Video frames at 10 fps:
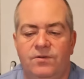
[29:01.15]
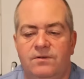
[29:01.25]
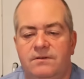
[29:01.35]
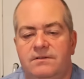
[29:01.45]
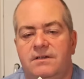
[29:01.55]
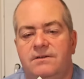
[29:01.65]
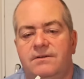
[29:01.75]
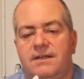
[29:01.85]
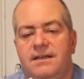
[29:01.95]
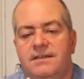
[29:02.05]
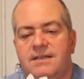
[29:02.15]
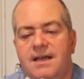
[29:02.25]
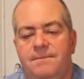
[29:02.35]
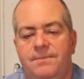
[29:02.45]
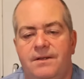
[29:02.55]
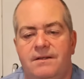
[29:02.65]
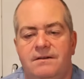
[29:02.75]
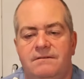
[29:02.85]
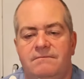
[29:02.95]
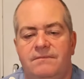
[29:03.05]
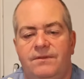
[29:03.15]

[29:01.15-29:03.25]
you're, into camping.